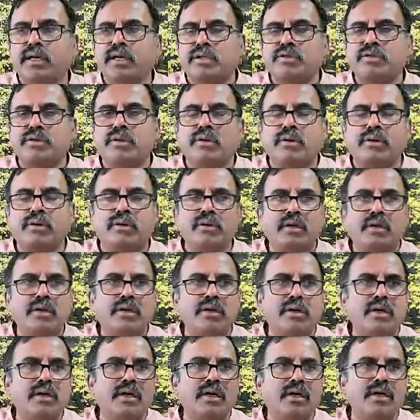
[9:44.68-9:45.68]
So
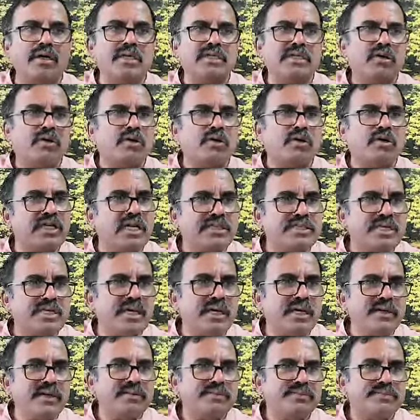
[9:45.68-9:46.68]
is the question
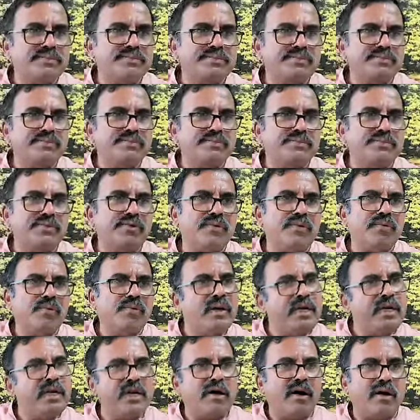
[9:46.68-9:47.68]
answered?
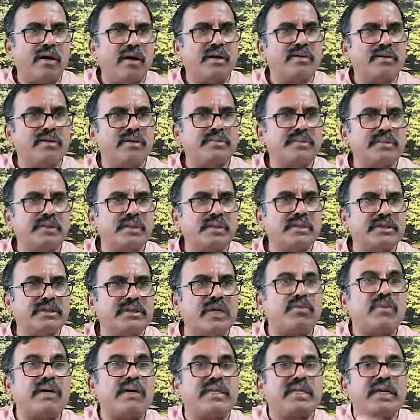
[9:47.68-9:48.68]
One in all.
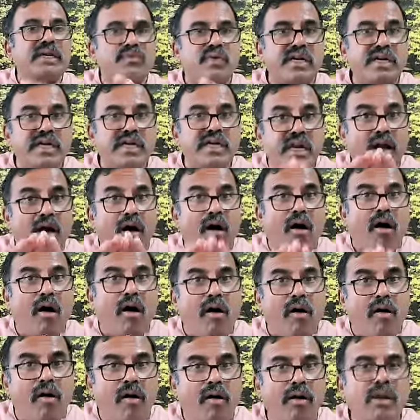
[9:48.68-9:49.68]
That one in
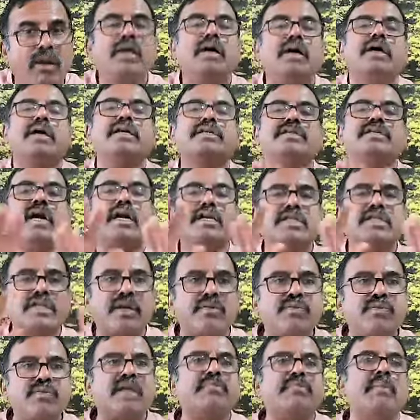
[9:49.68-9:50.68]
all is called
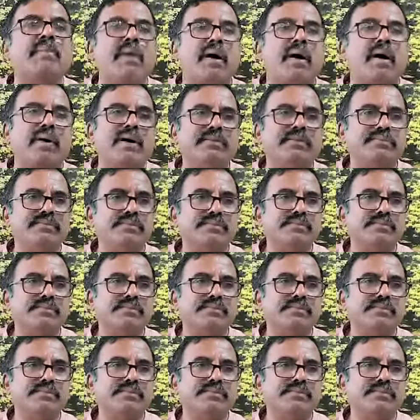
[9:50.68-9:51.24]
Sarvatma Bhava.